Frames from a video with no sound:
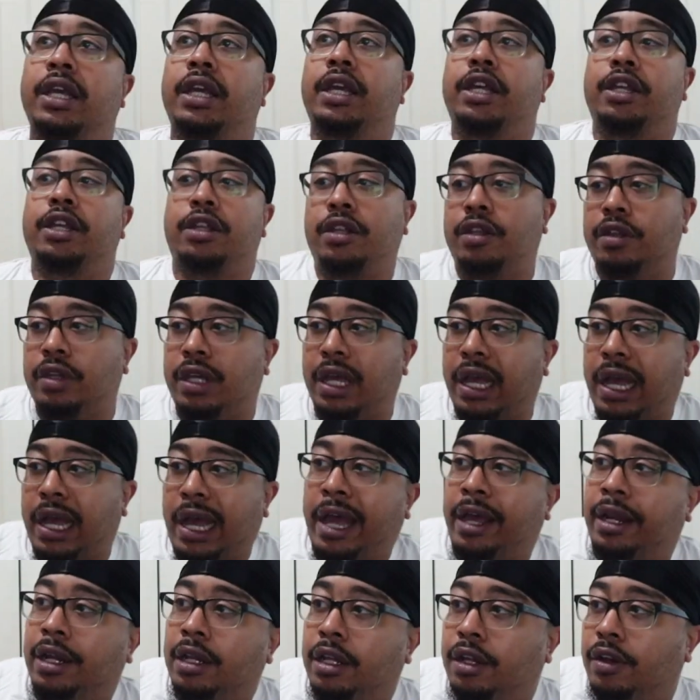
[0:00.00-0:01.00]
You got
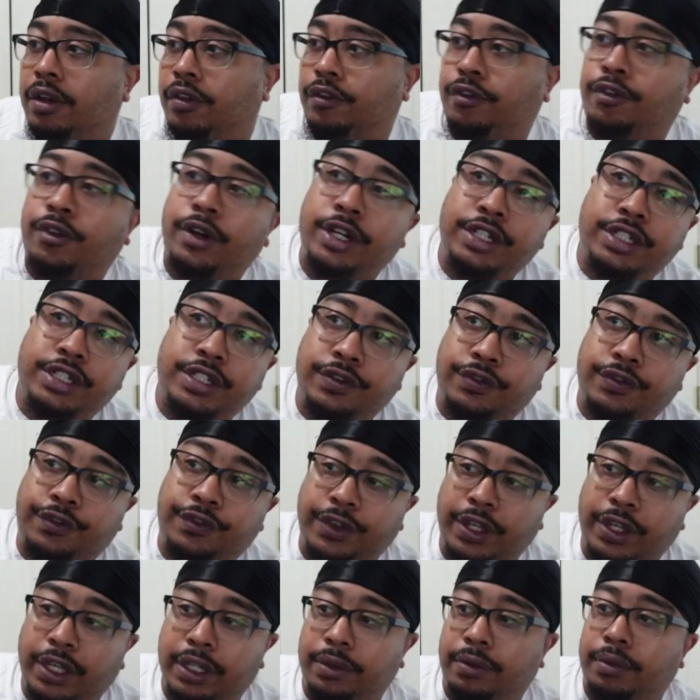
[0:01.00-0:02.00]
Fresh and
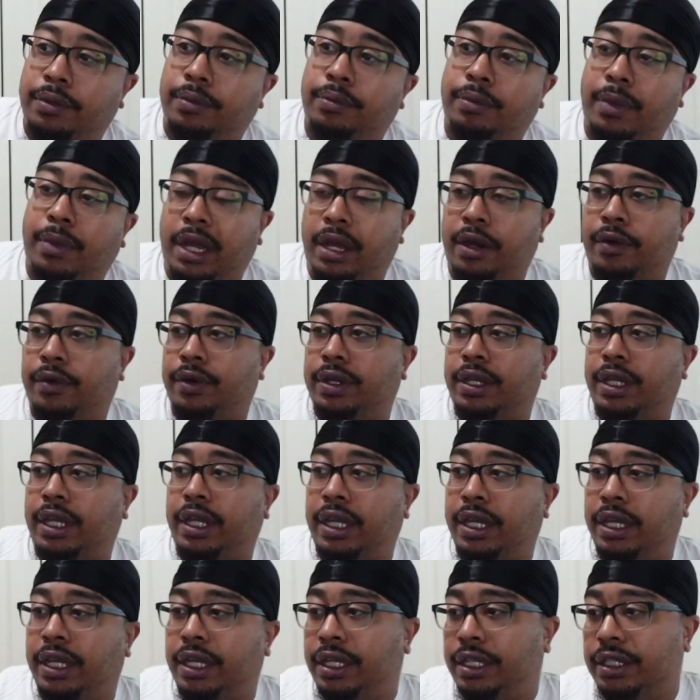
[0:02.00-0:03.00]
Fit, Myron
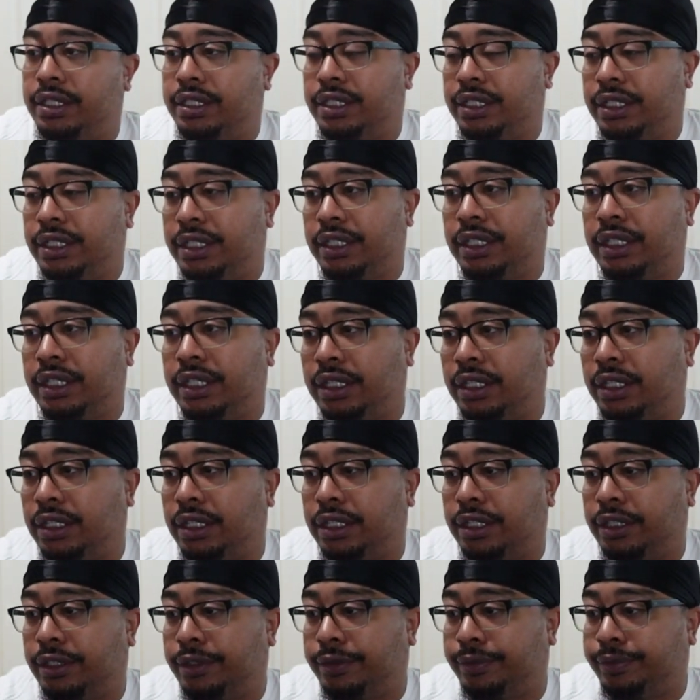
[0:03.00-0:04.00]
Gaines, and
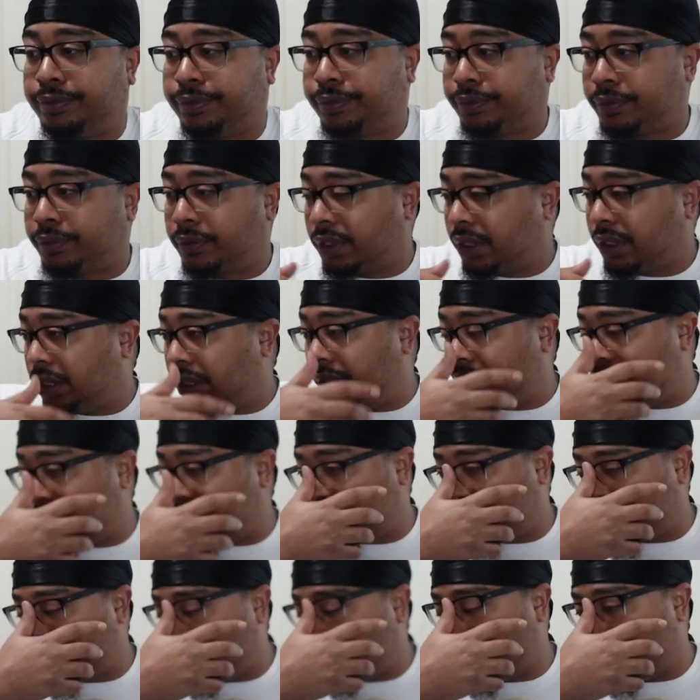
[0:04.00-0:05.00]
the other
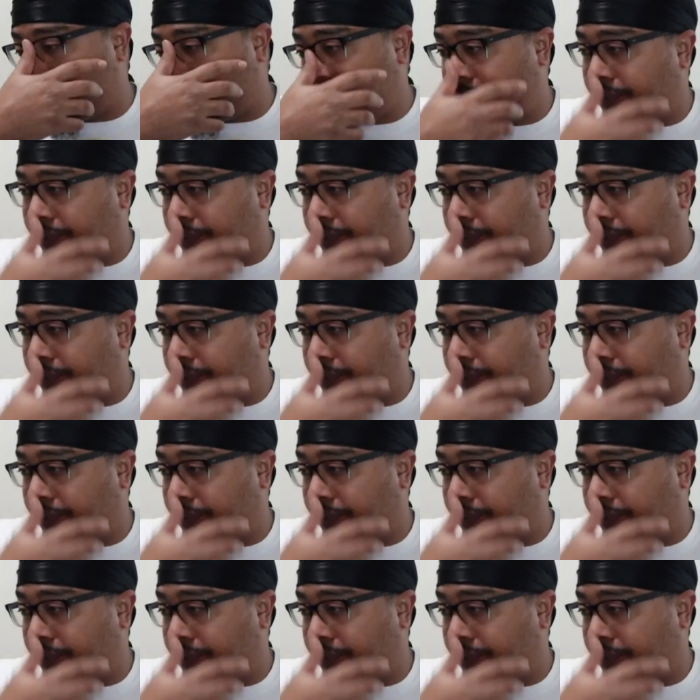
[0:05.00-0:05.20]
one.